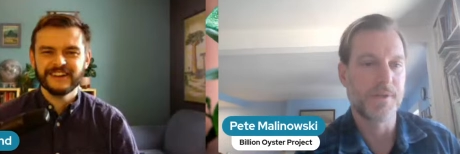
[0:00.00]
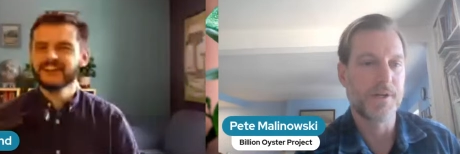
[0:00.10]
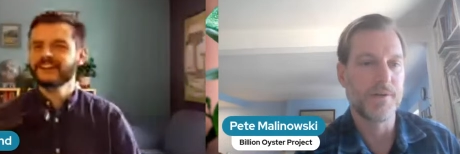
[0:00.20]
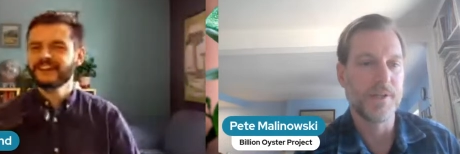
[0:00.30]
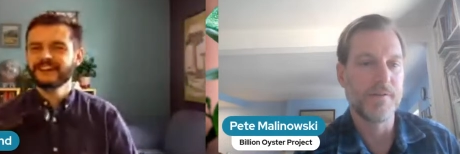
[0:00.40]
Speaker 1: they
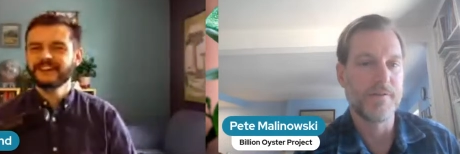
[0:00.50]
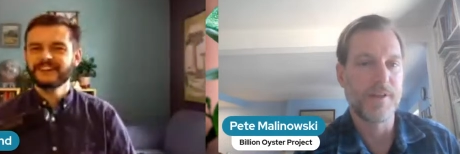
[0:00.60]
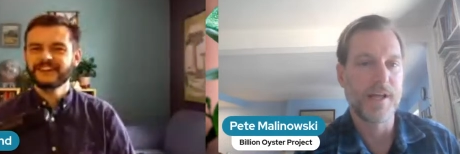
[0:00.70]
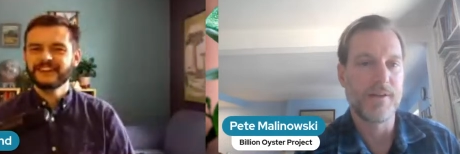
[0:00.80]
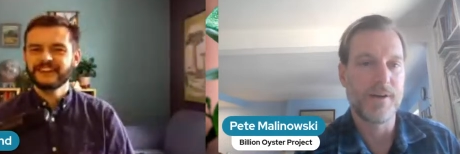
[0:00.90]
don't live for
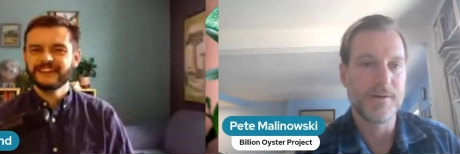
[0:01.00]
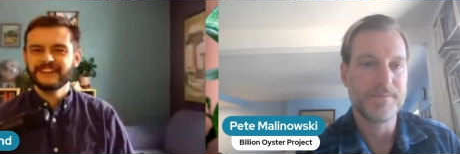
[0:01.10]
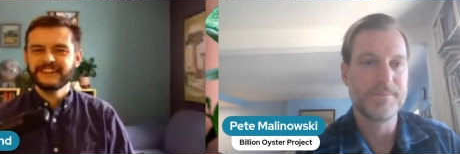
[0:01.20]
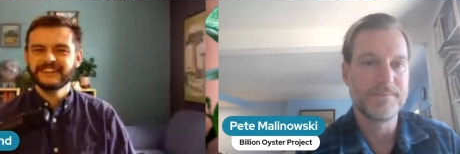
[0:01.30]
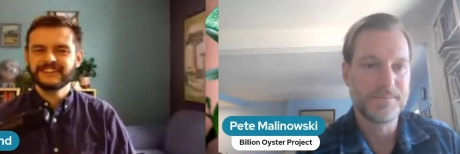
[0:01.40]
that long.
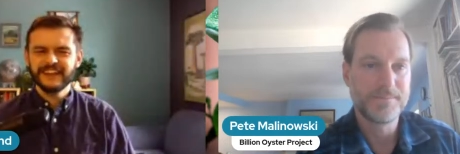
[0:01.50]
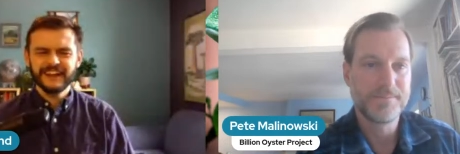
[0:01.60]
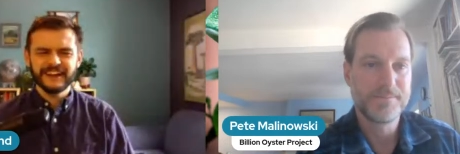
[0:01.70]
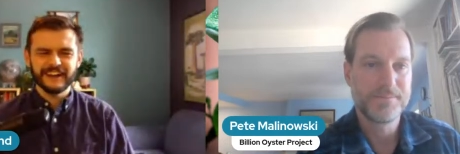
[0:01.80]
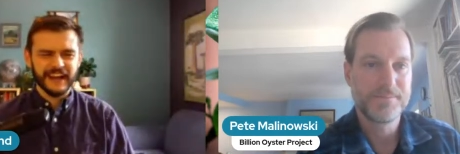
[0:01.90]

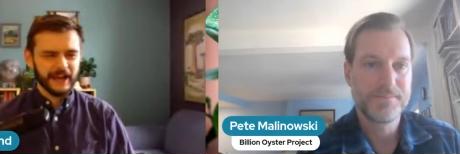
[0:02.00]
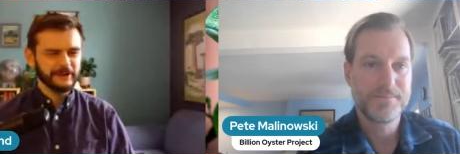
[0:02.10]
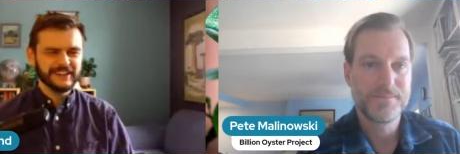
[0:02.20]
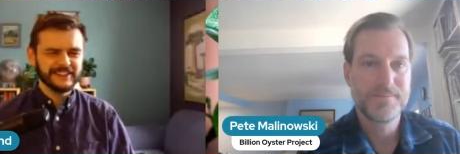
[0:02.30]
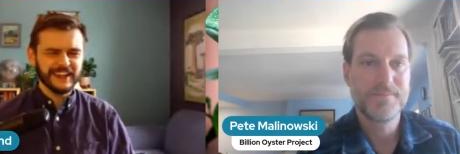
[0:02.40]
Speaker 2: Yeah. How
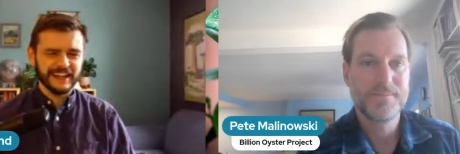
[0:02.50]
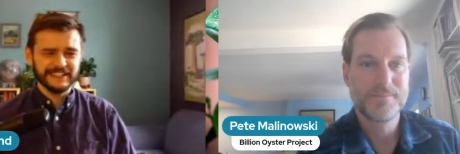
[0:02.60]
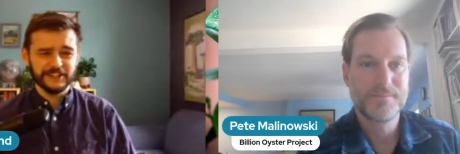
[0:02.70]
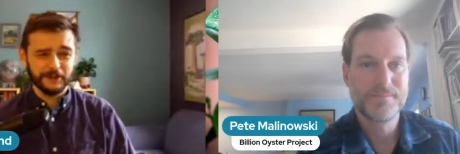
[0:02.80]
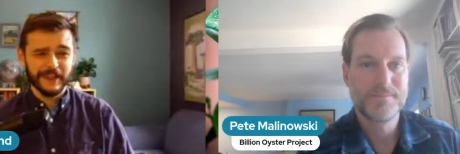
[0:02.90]
neat is that? I
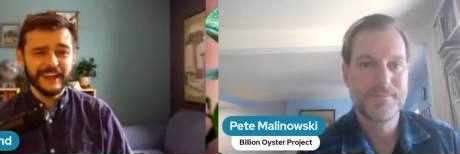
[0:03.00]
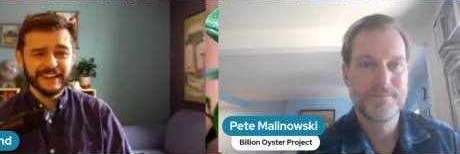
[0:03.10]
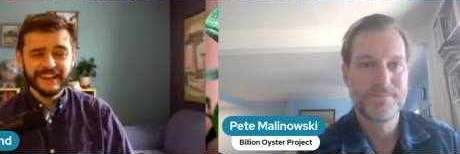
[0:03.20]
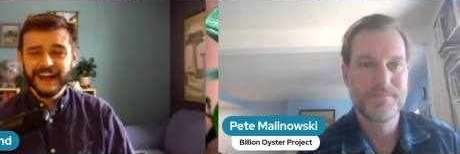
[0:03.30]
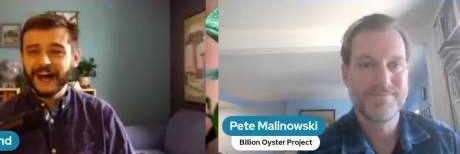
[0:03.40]
didn't know
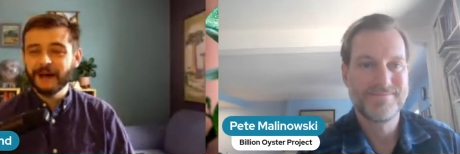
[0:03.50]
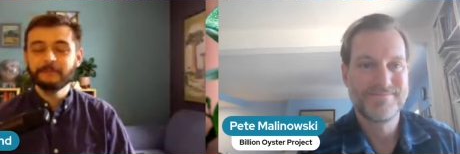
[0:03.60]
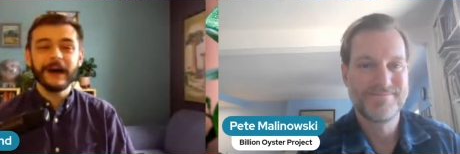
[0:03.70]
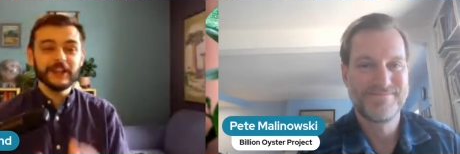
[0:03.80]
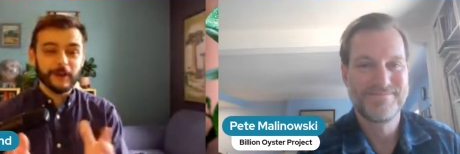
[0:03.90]
that.
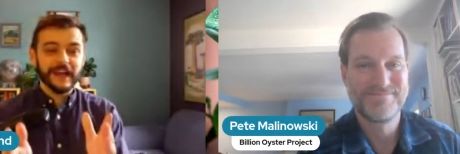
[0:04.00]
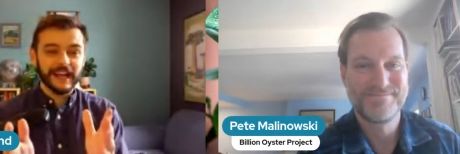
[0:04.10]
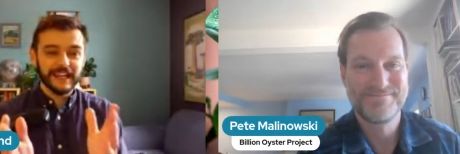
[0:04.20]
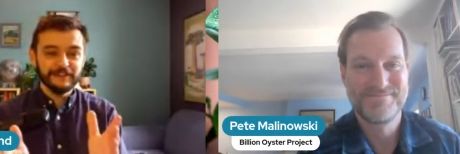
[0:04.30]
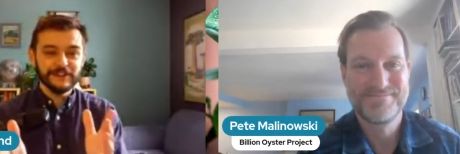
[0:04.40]
Um, by the way,
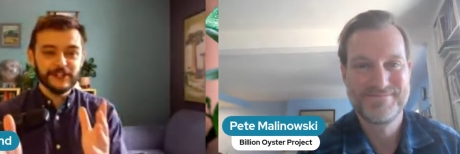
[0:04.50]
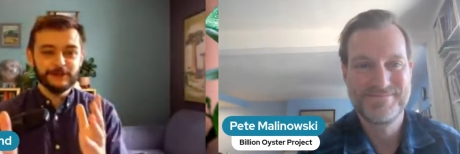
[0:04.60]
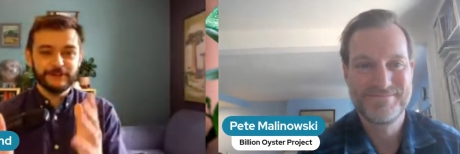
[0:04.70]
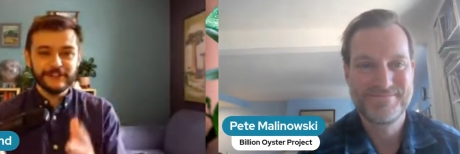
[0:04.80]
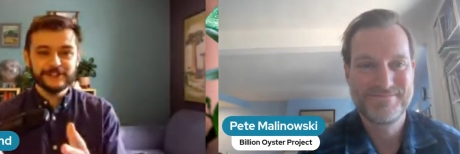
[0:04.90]
I love that
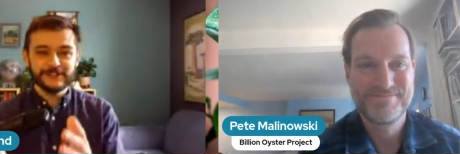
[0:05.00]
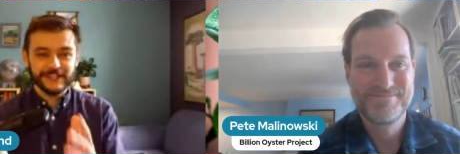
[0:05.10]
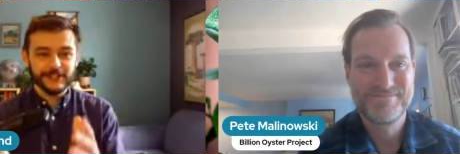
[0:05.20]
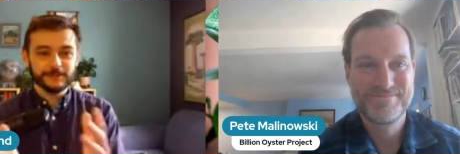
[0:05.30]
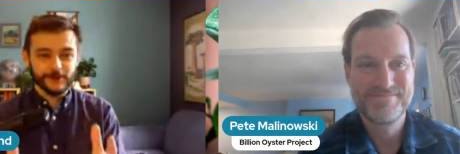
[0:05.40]
you featured
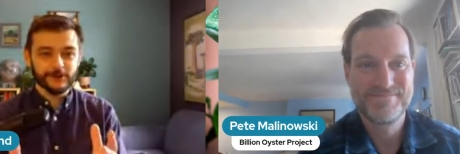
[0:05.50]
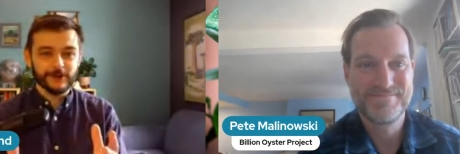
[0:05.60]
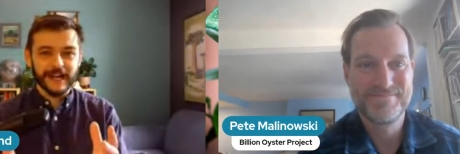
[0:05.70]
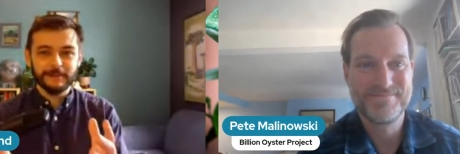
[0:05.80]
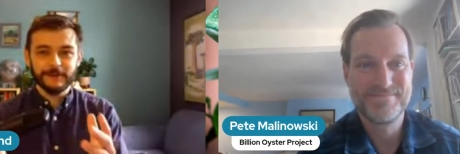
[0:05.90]
in your
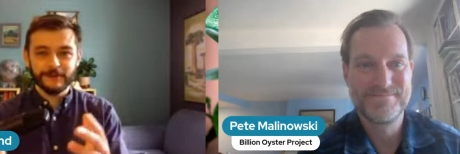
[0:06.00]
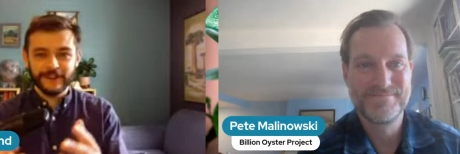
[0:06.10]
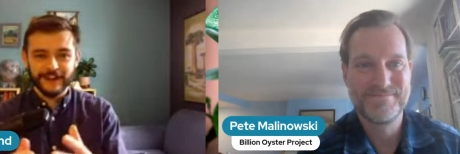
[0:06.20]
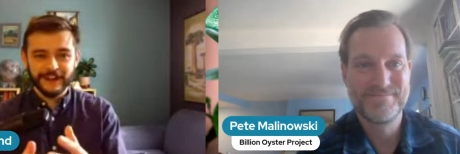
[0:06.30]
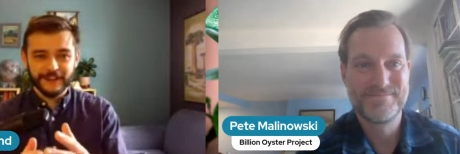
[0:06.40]
program
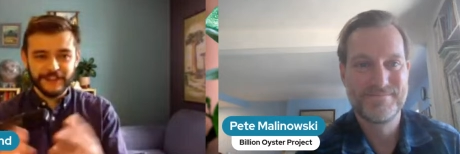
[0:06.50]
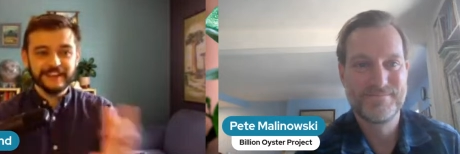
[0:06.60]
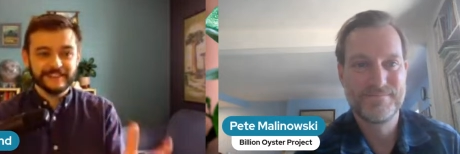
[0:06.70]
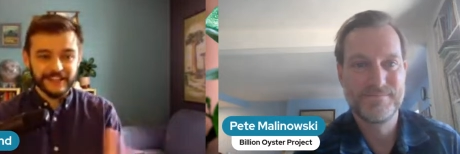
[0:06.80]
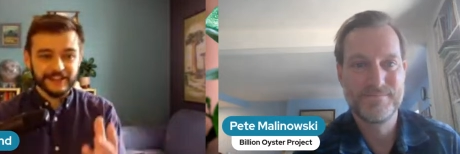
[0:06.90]
the
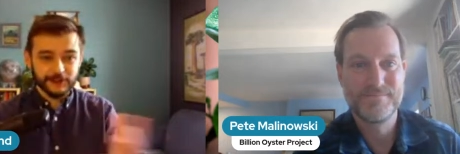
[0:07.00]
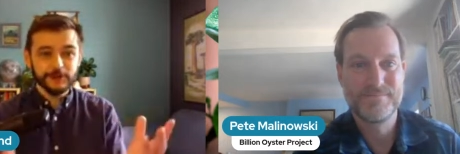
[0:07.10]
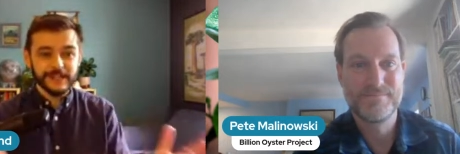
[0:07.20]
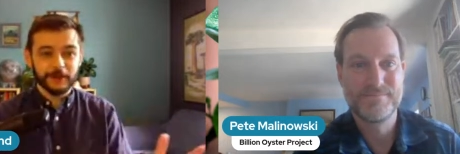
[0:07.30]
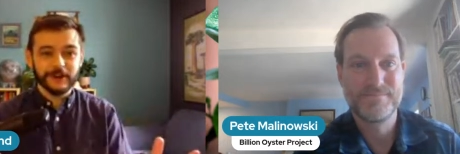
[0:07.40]
things that
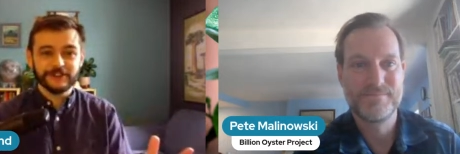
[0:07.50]
do eat